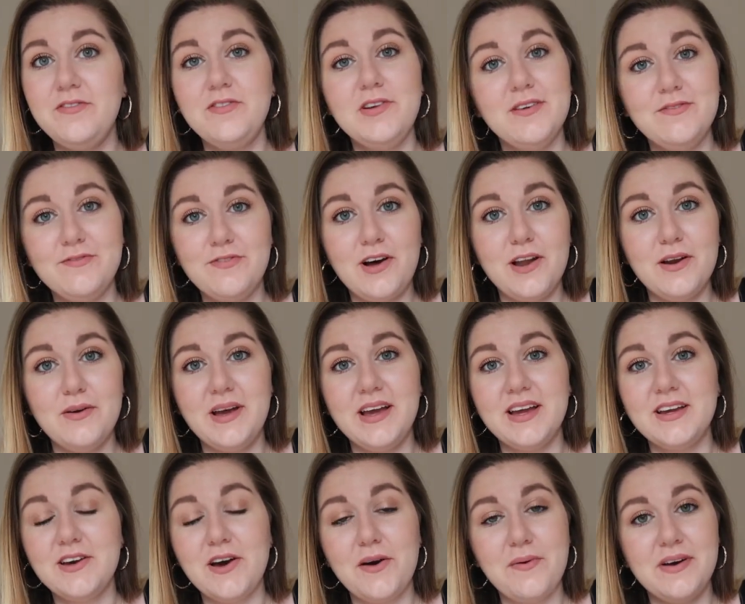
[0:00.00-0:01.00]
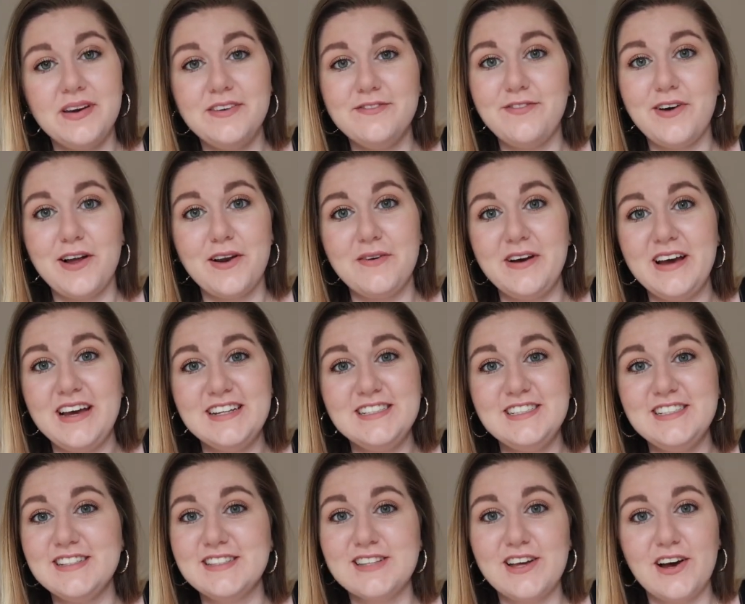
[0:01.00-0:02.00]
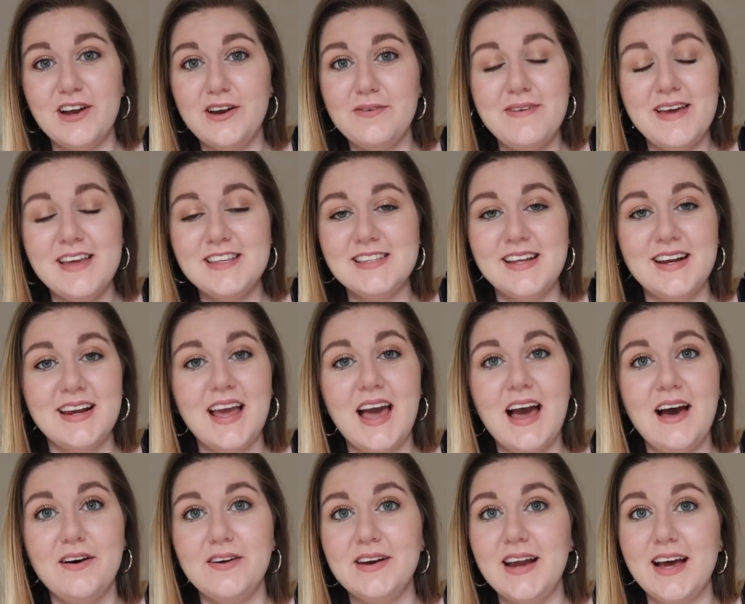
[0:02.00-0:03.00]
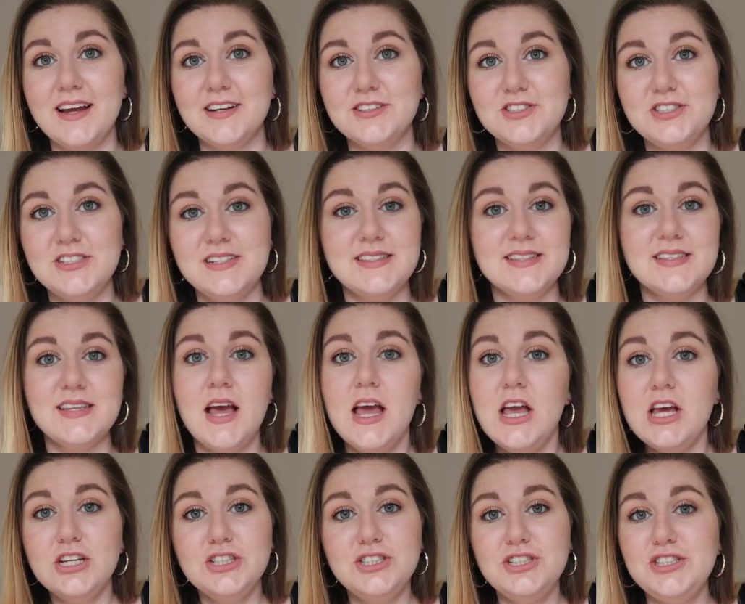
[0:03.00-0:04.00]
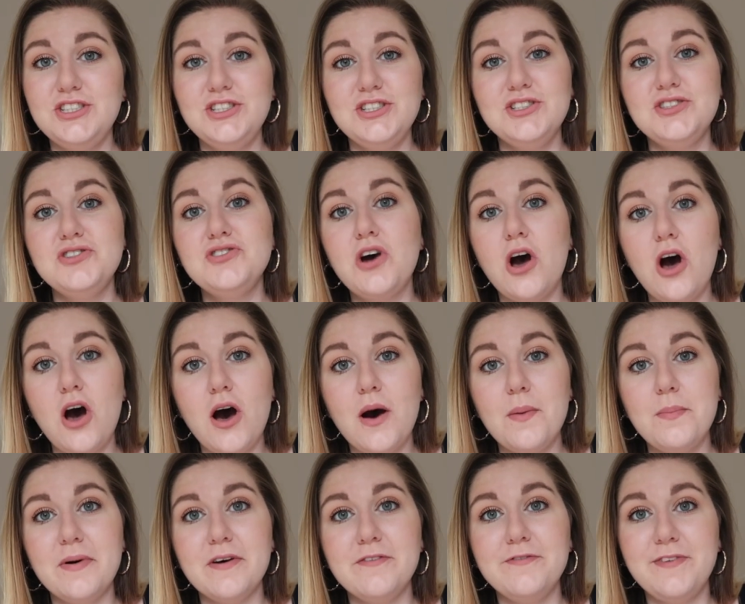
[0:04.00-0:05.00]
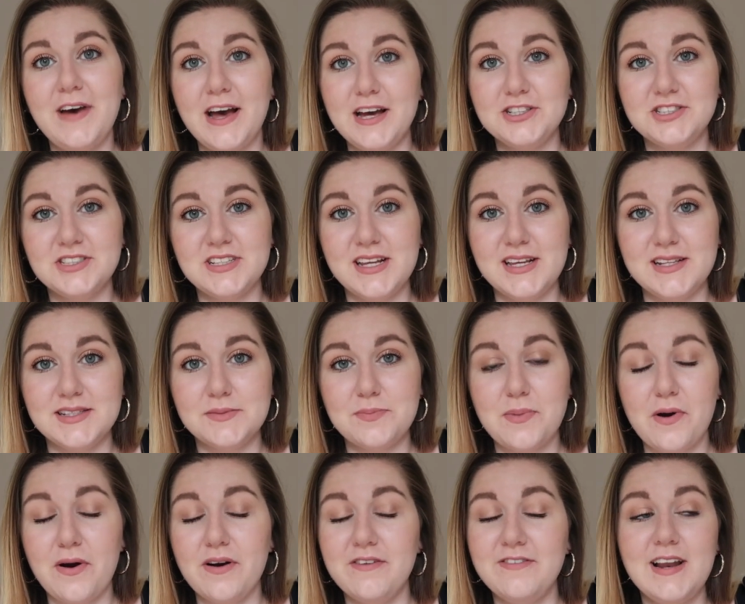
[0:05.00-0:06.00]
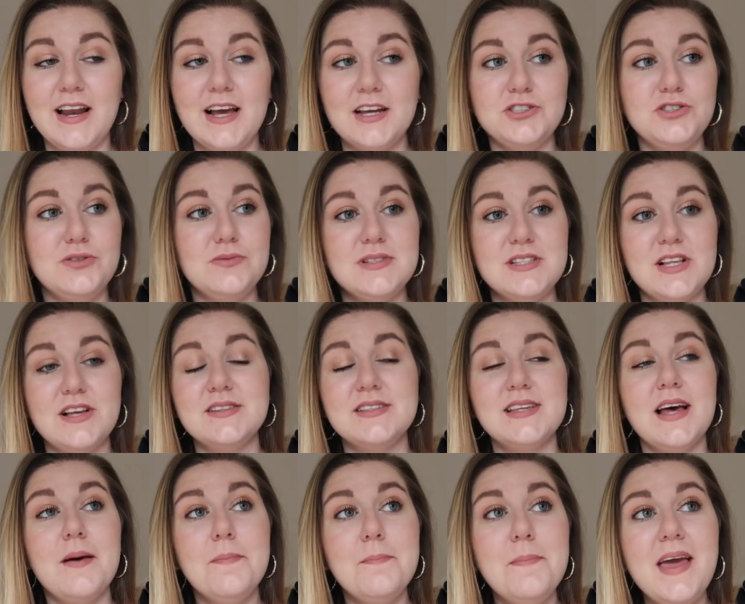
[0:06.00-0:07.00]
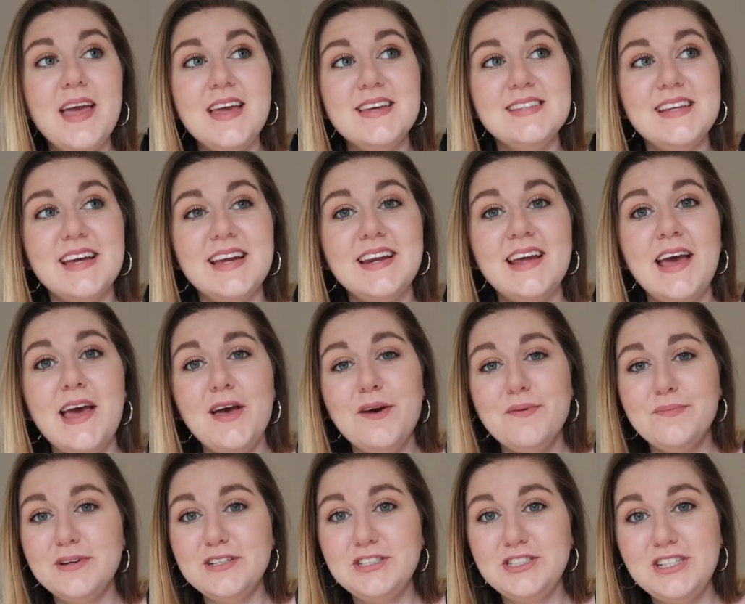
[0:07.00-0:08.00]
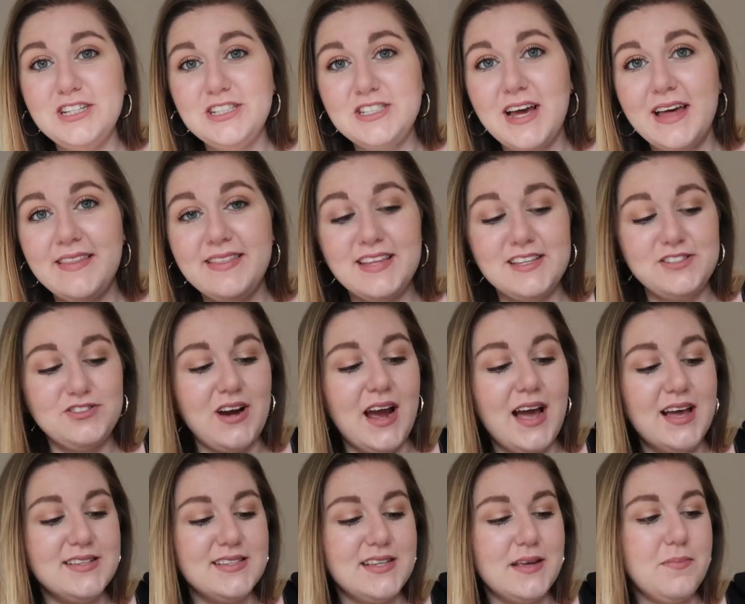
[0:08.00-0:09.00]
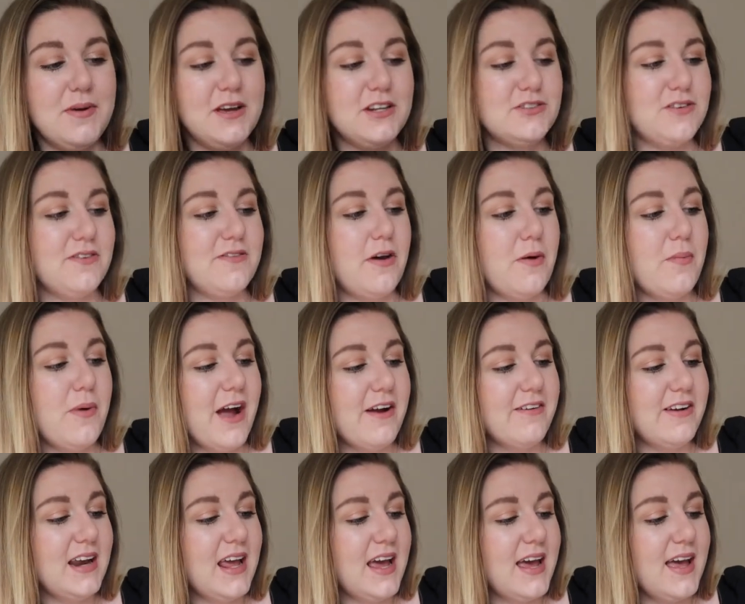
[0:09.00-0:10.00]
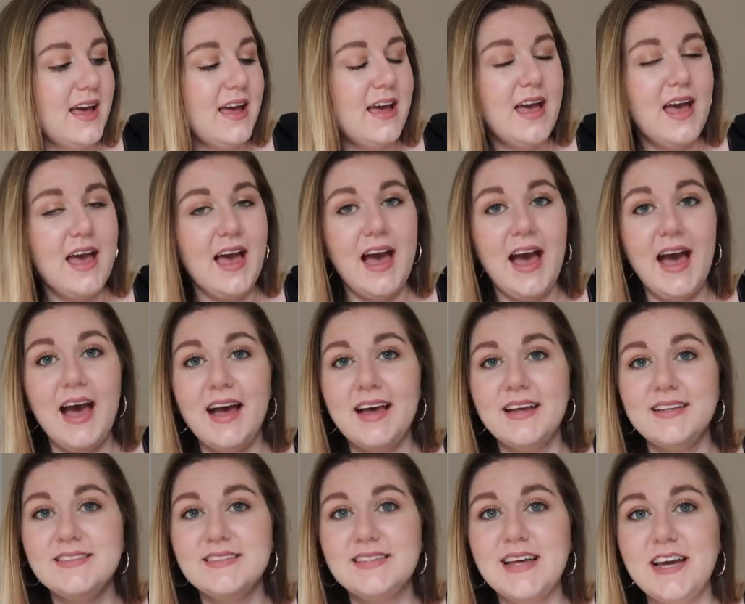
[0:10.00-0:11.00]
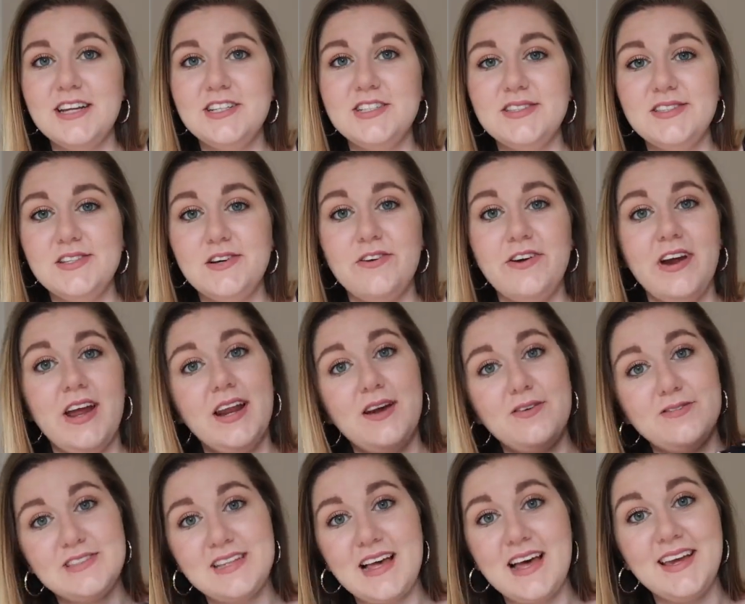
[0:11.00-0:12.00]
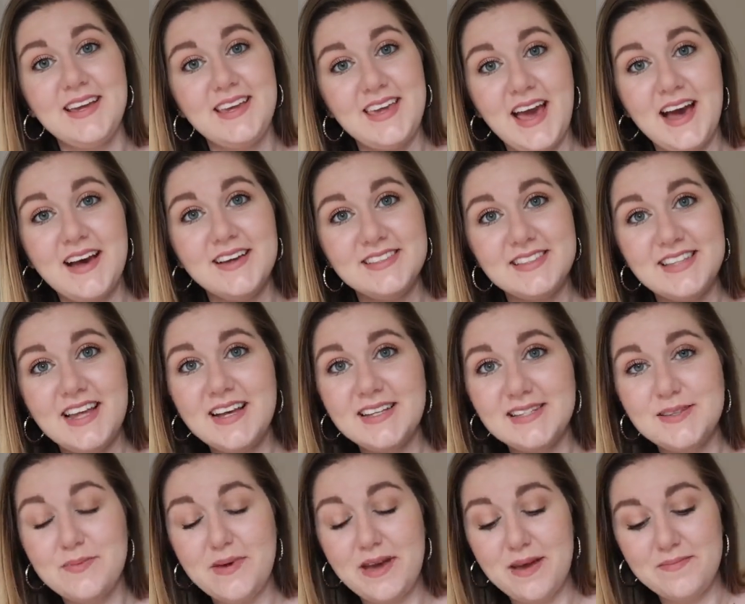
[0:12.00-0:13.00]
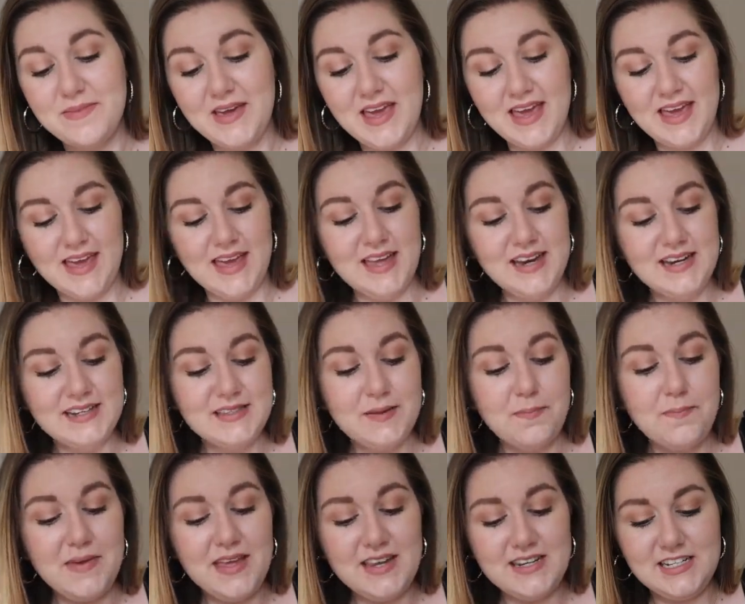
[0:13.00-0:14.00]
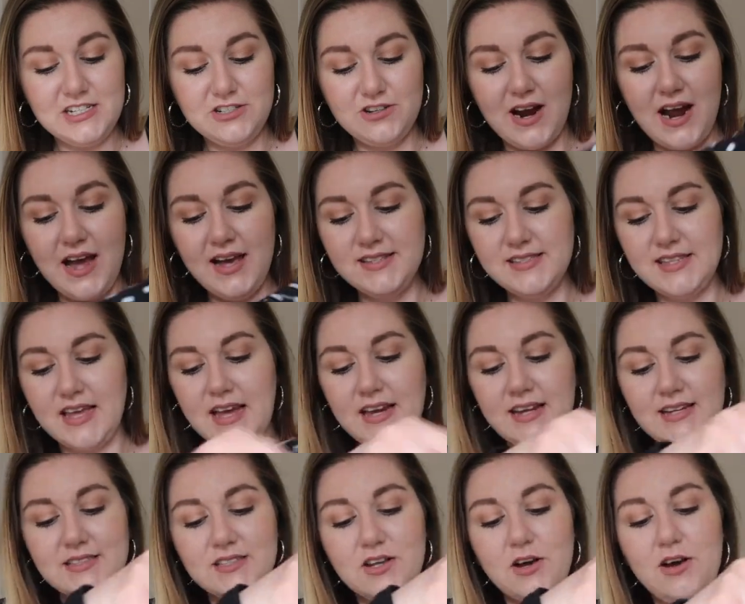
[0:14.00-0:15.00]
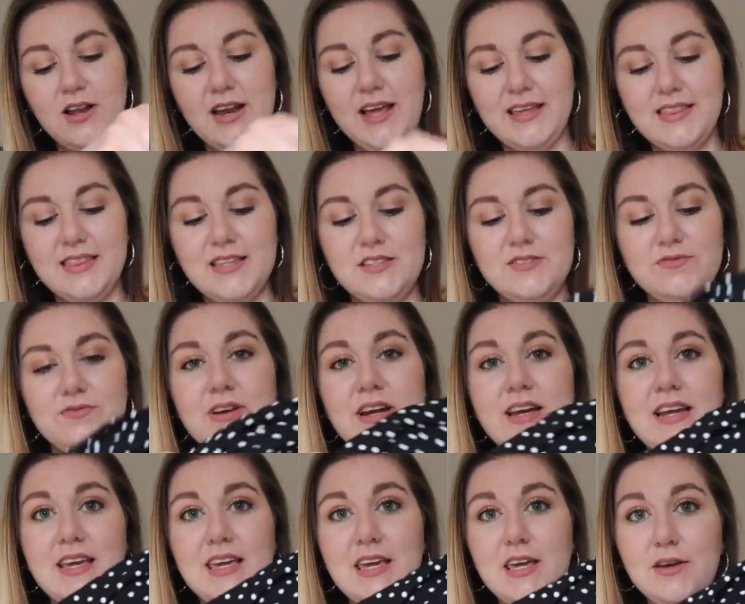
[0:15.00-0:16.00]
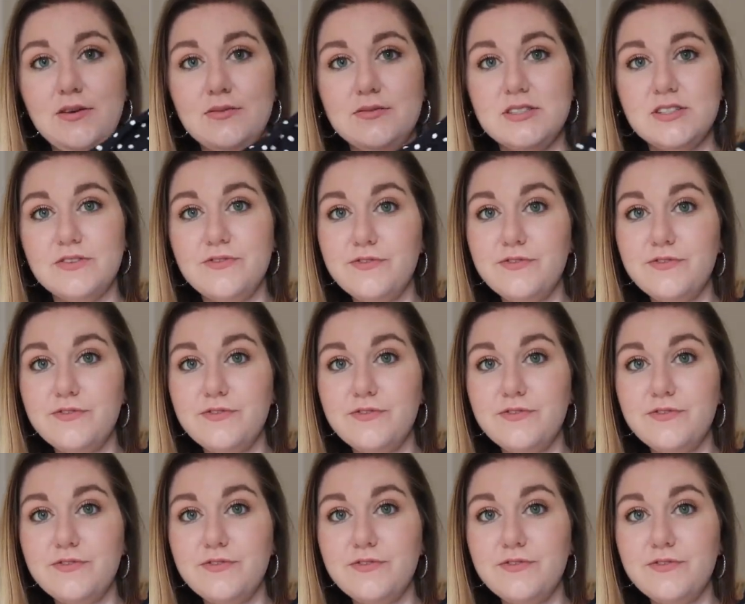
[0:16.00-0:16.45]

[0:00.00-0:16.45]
If you don't follow her, go and follow her. She's got an amazing account and she's just top fashion inspo. I feel like she always looks amazing, but she shared this dress, a picture of her wearing it, and I just saw it and I was like, yes, that's a bit of me. It is a midi dress and it's got like this really cute